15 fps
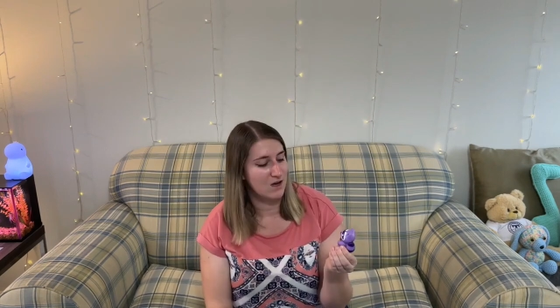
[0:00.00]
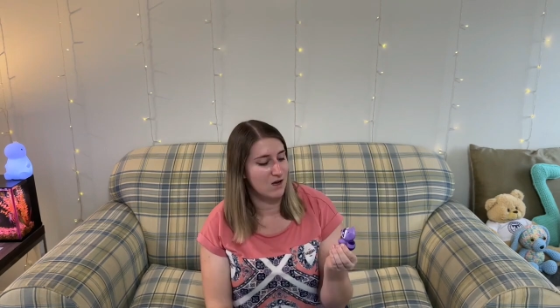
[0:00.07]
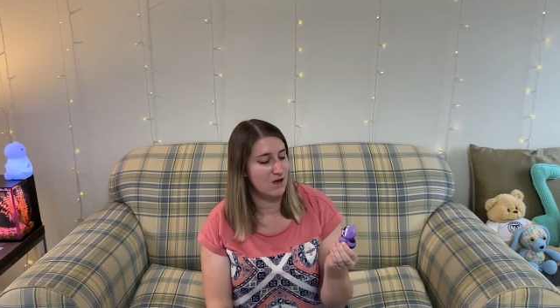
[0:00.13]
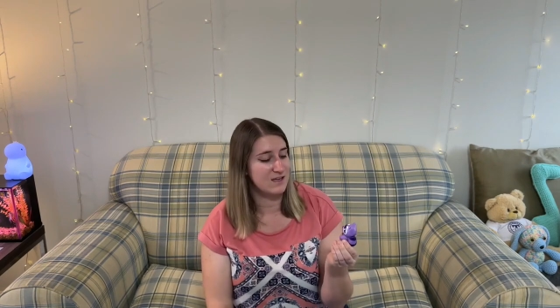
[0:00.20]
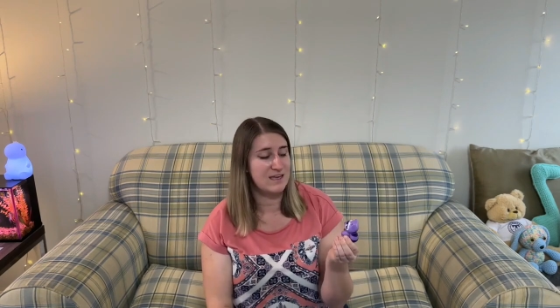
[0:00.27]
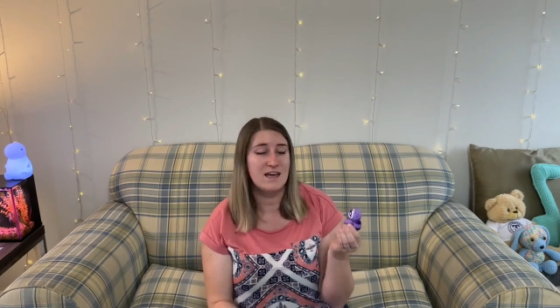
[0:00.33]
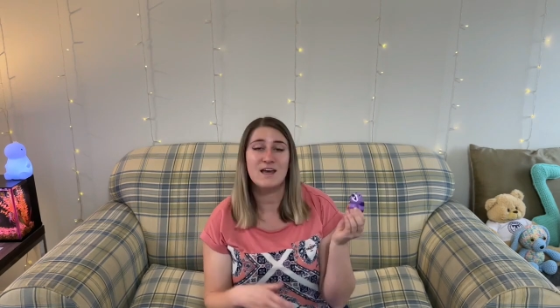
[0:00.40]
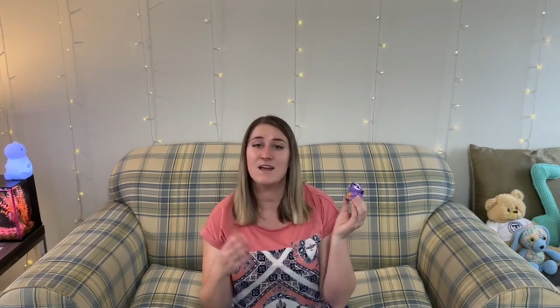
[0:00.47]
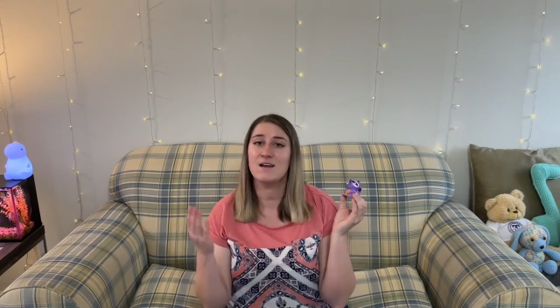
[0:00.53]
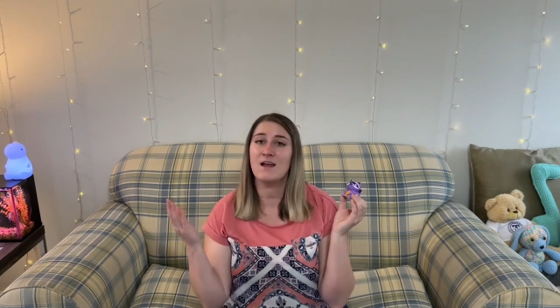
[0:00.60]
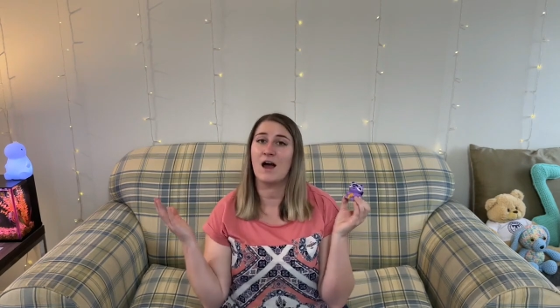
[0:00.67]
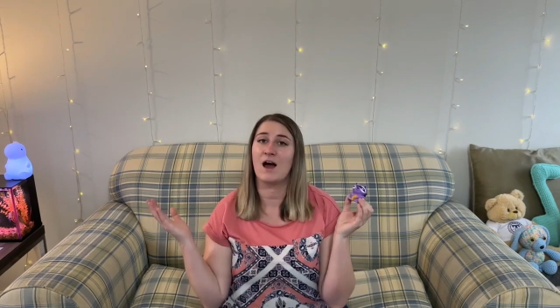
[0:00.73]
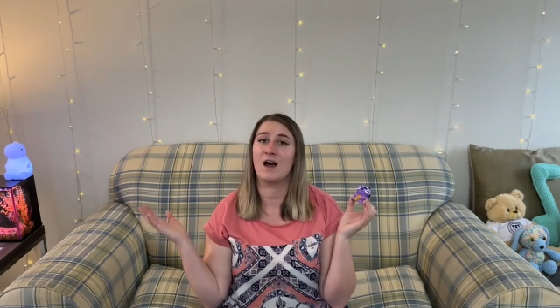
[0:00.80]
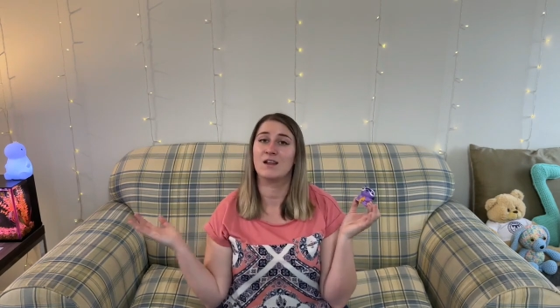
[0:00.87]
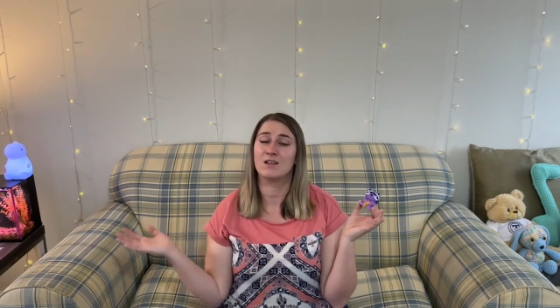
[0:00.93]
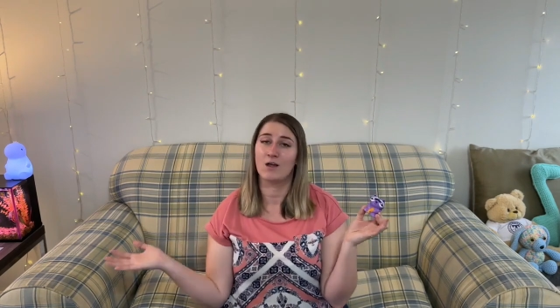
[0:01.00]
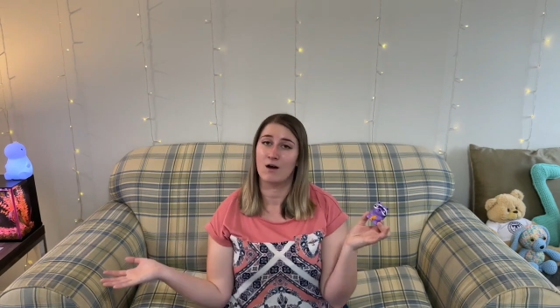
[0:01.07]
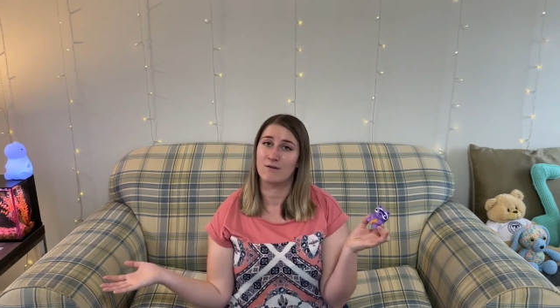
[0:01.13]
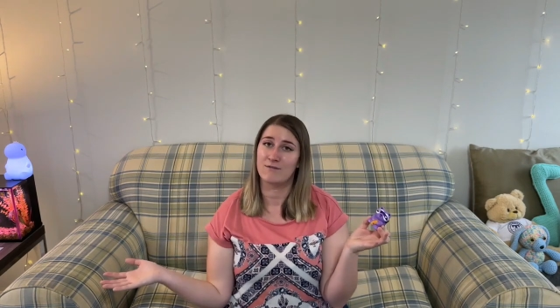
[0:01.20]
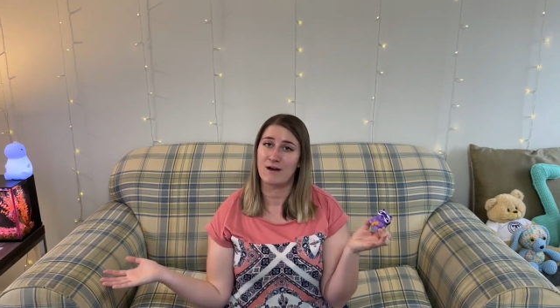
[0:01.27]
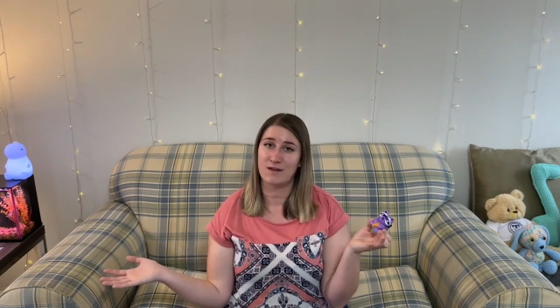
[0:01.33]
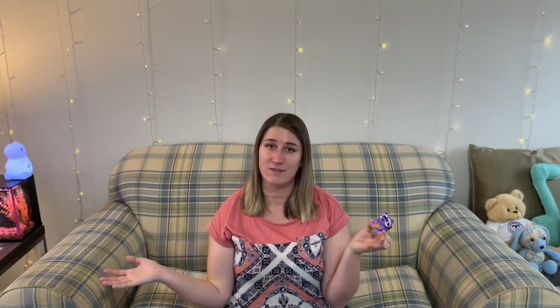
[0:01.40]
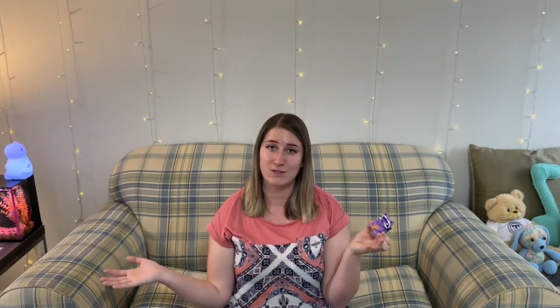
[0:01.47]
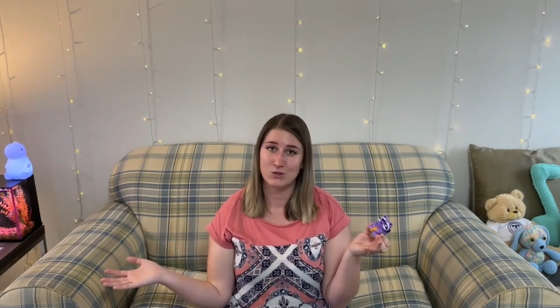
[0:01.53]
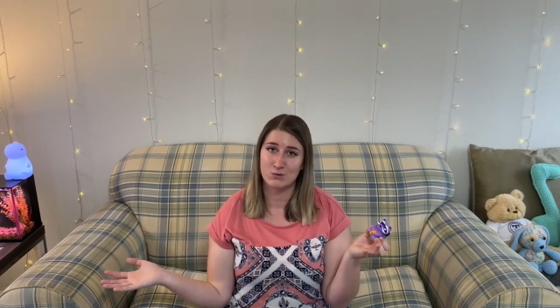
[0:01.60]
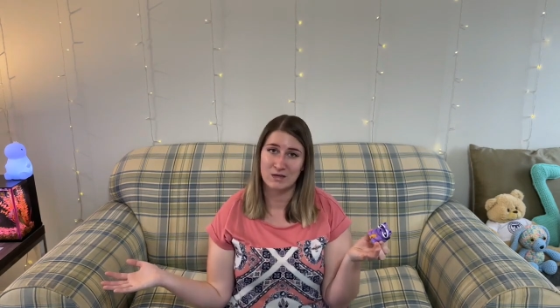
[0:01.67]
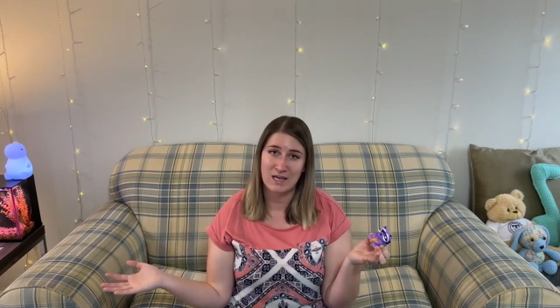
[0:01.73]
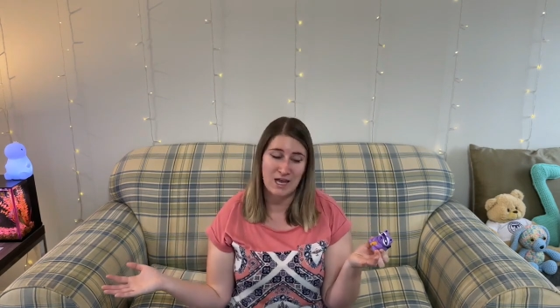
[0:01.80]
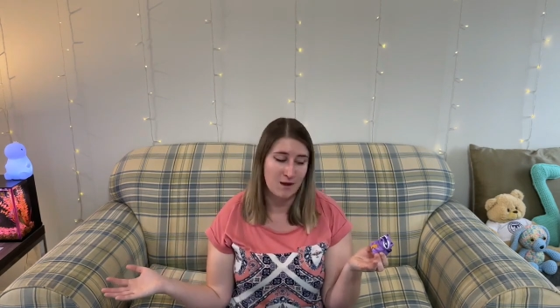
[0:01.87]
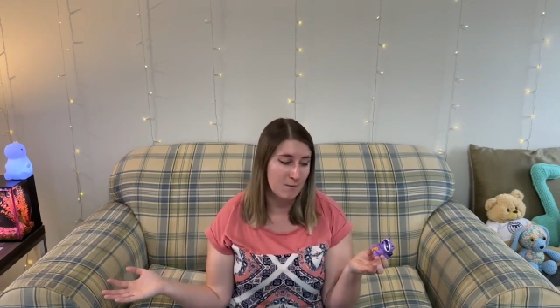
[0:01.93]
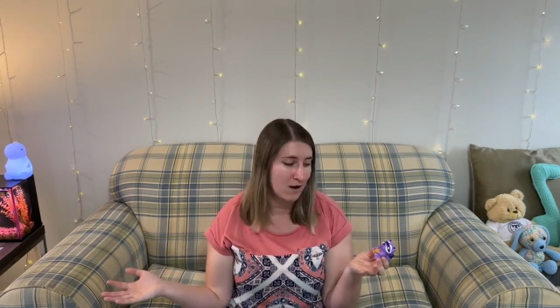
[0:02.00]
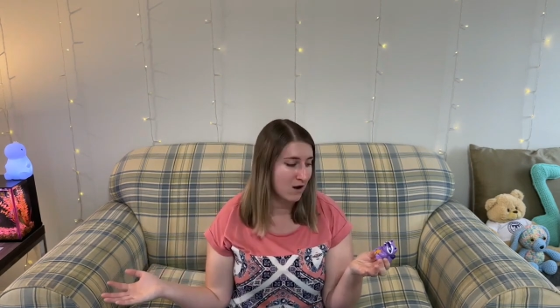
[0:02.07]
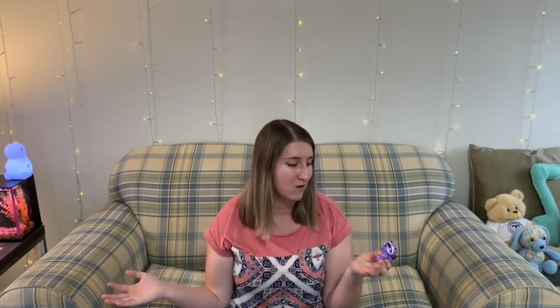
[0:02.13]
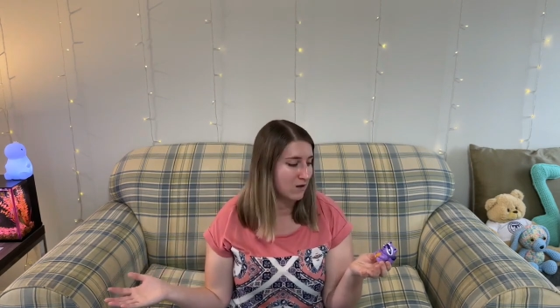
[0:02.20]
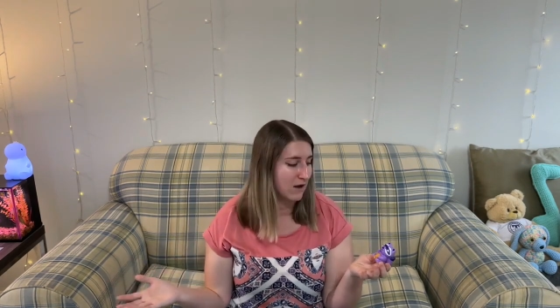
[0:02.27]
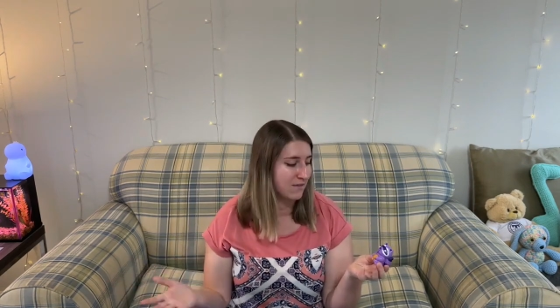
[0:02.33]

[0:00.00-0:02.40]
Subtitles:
Again, I love how this one came out.